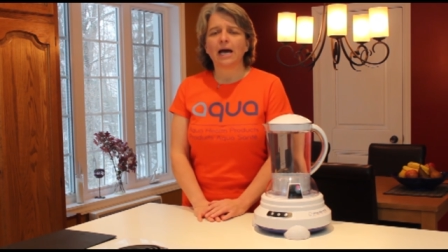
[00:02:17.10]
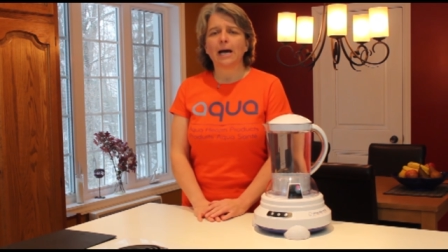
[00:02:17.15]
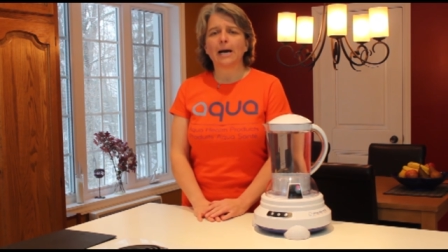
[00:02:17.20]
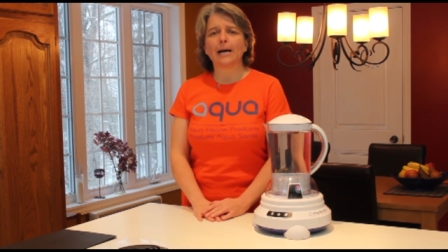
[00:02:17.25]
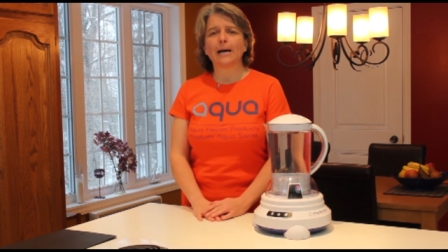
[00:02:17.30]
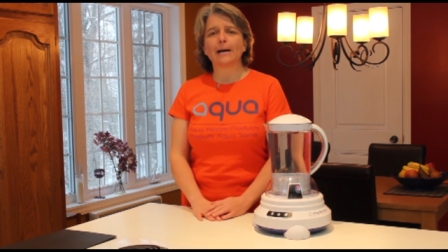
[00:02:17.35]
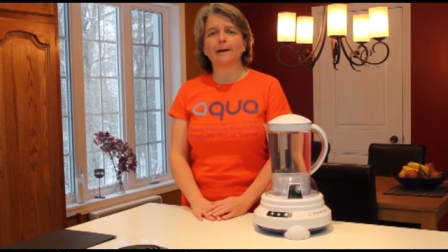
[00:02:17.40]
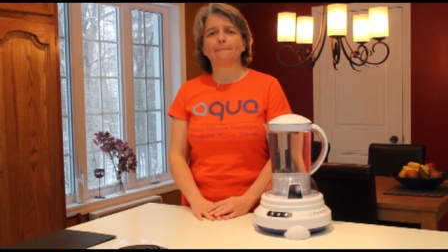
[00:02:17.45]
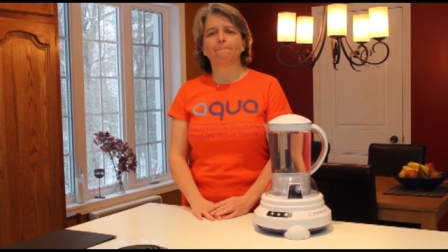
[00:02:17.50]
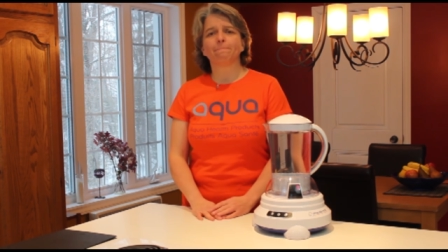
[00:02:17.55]

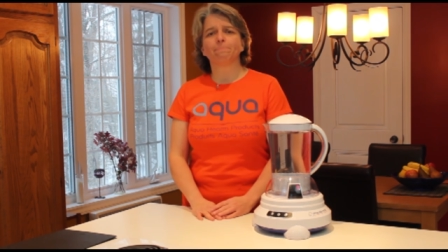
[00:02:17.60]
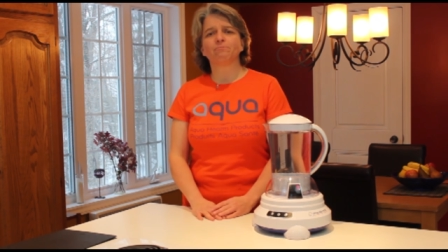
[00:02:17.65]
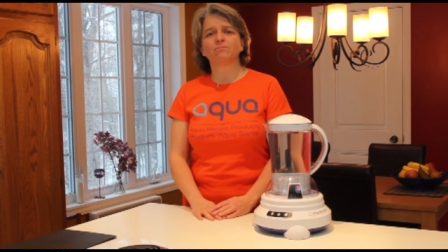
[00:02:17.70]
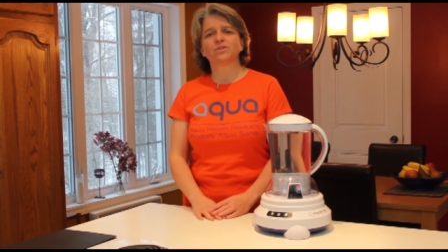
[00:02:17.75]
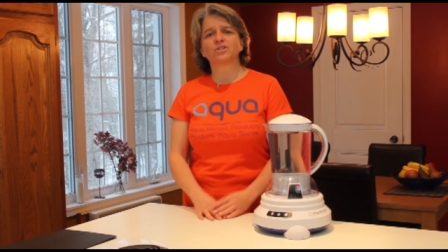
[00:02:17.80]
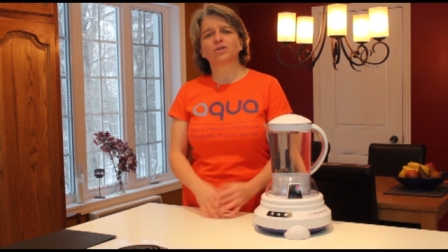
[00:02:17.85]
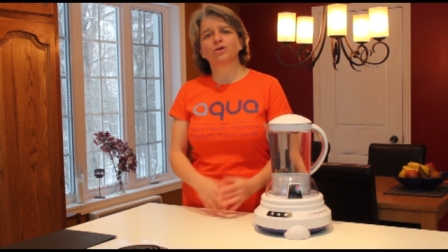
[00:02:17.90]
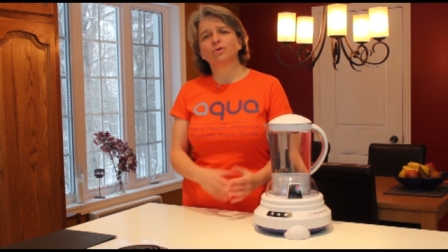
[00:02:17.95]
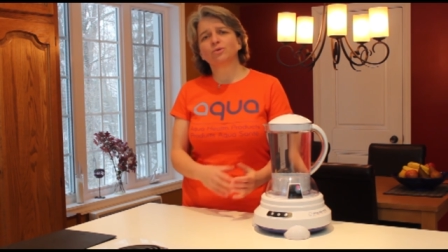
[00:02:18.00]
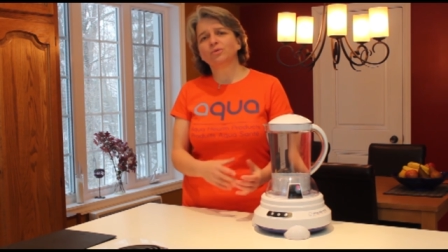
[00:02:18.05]
Um,
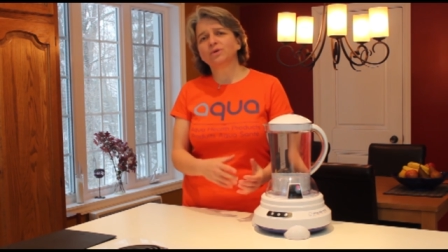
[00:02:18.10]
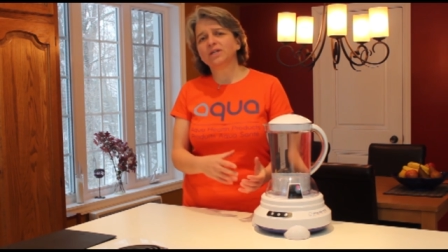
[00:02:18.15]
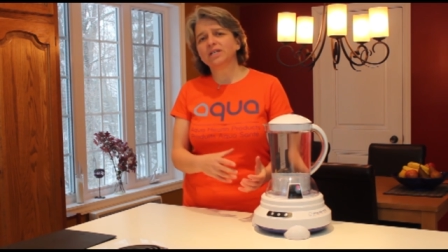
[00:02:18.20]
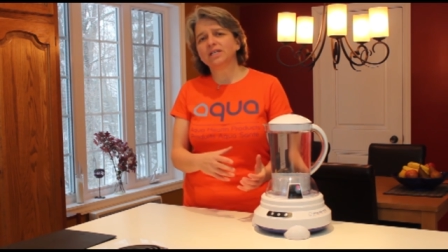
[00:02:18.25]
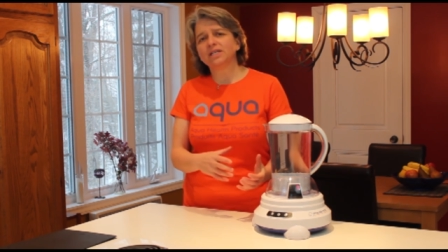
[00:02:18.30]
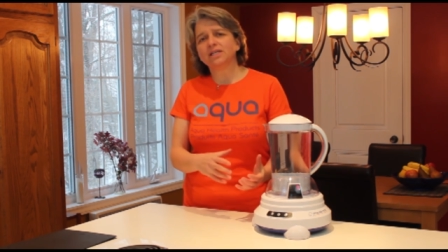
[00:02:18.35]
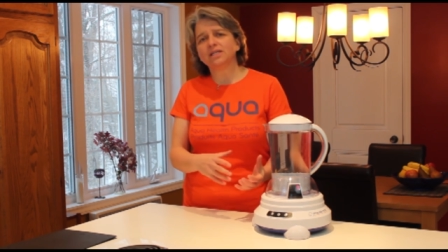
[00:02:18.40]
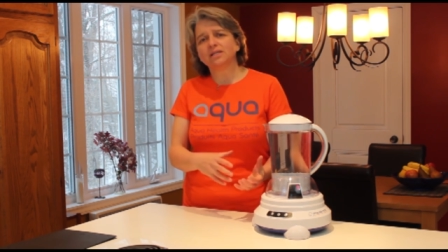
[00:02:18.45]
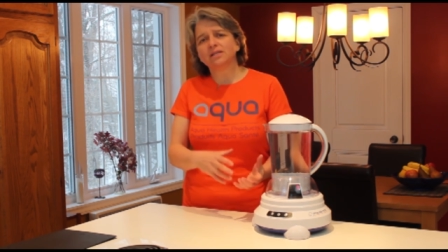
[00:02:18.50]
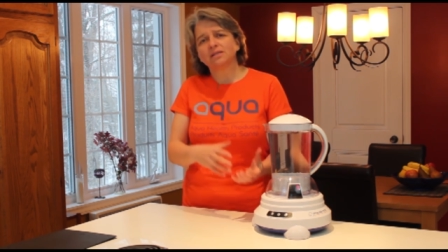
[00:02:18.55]
so
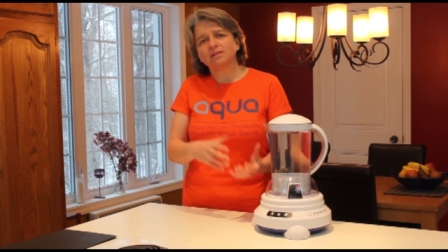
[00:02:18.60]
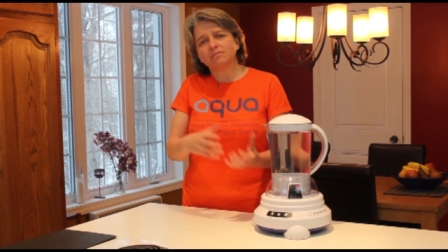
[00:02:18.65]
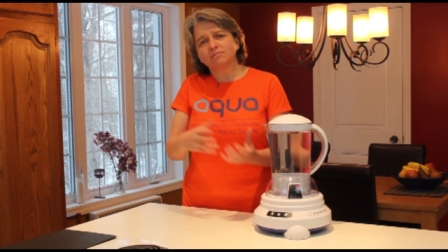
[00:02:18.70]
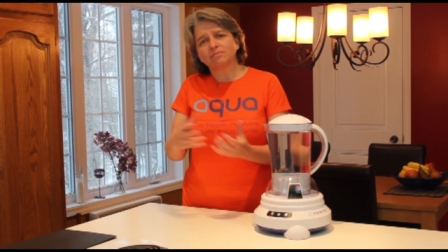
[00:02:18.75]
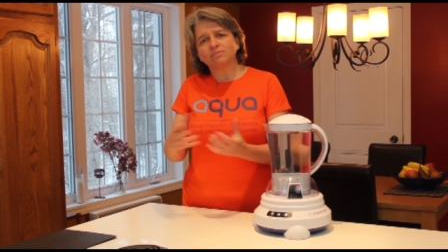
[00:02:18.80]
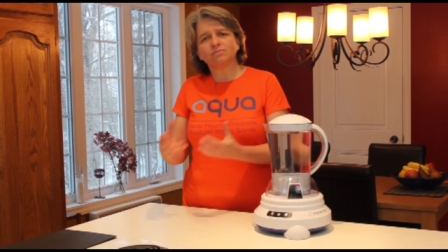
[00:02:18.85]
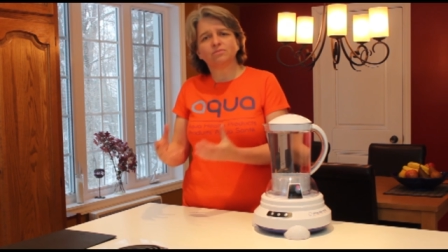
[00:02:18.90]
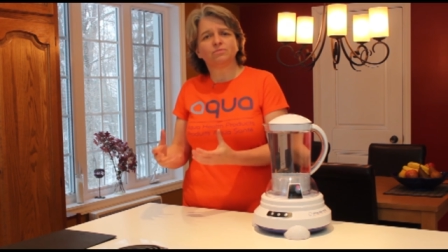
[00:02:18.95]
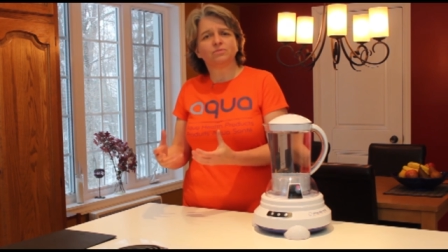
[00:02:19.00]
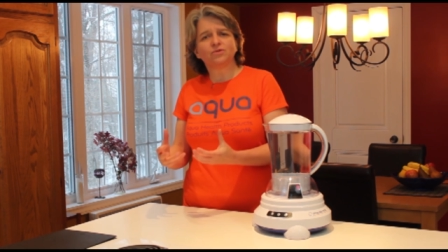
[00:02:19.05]
we
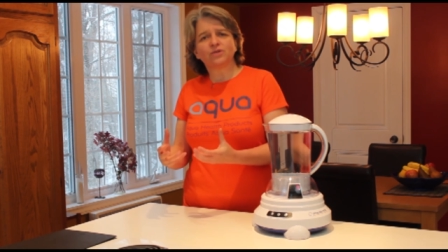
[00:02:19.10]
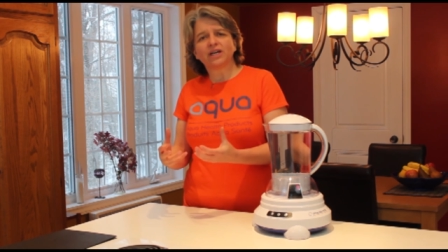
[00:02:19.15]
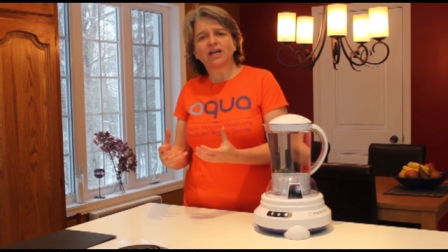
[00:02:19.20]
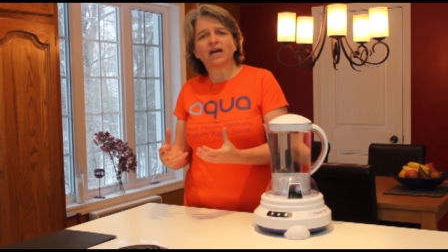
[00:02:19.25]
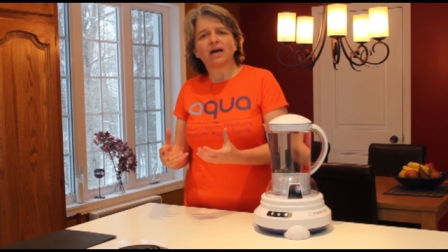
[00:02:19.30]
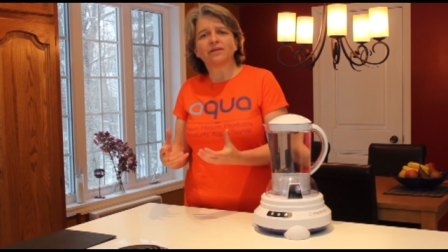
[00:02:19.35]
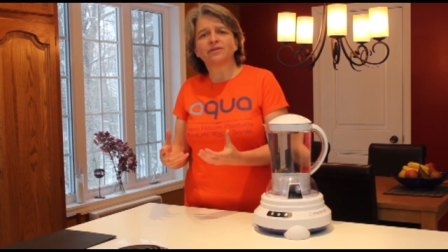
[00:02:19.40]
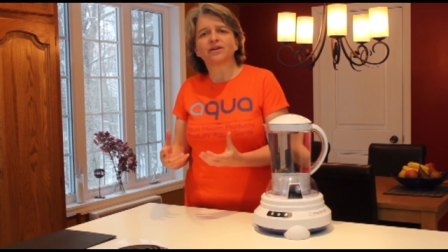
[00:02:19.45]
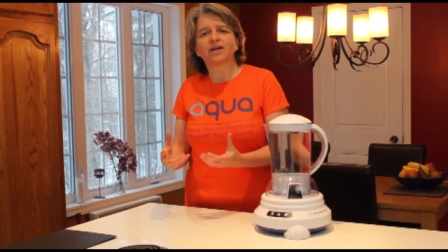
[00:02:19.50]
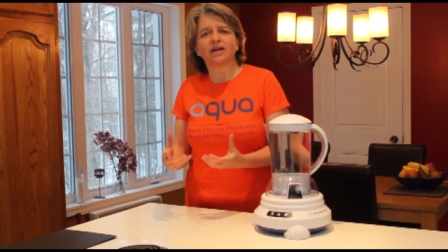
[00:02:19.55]
drink
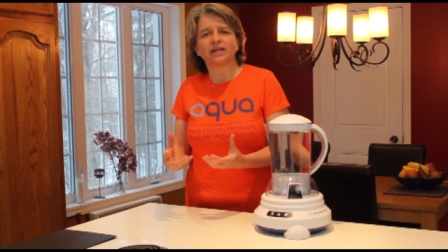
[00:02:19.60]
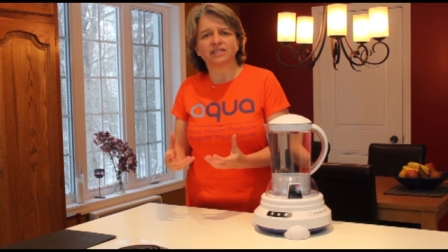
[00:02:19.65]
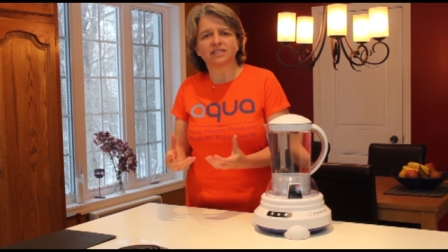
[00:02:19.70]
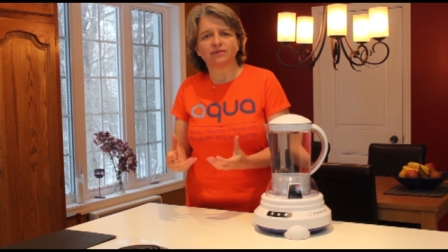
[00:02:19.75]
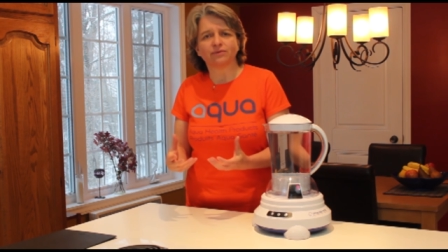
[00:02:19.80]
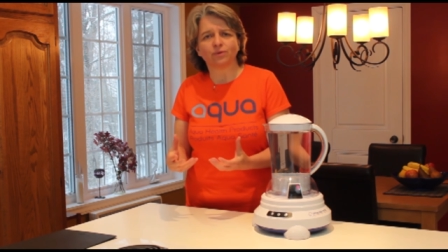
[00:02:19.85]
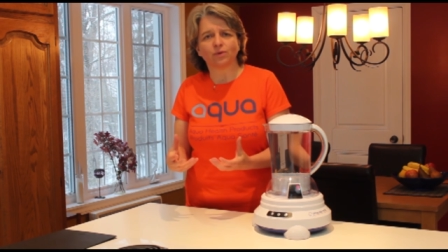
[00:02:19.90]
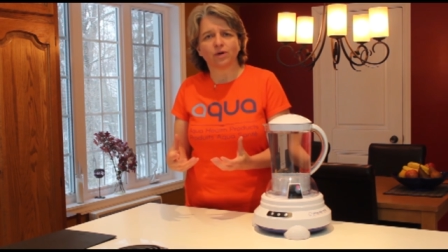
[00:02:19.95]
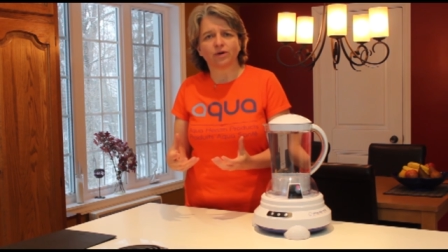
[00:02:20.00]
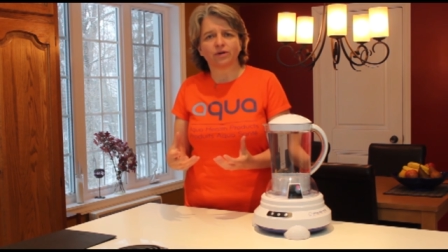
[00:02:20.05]
other kinds
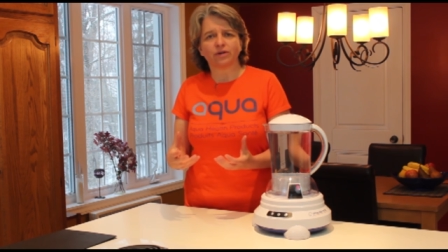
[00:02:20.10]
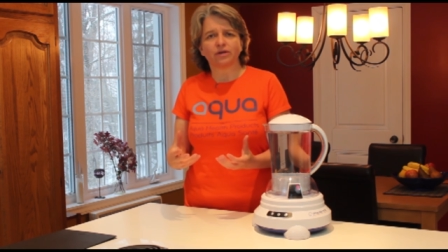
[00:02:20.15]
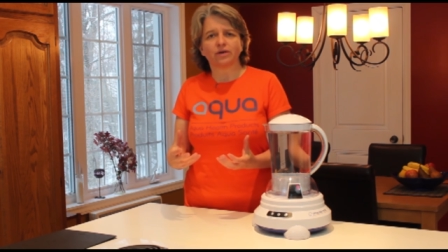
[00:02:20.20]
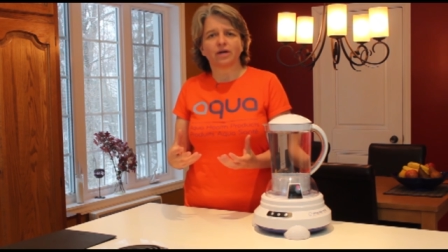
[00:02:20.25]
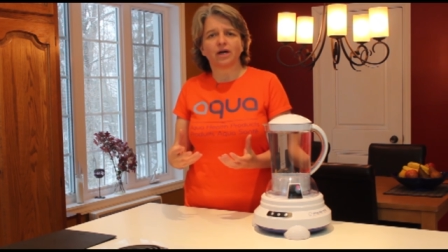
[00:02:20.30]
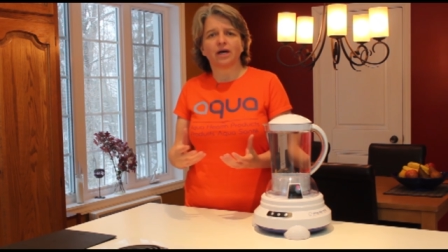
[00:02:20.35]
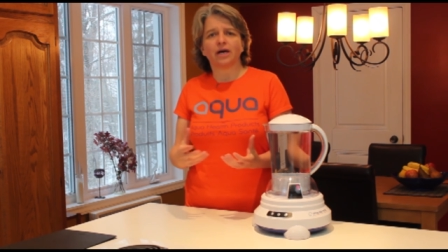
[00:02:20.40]
of water.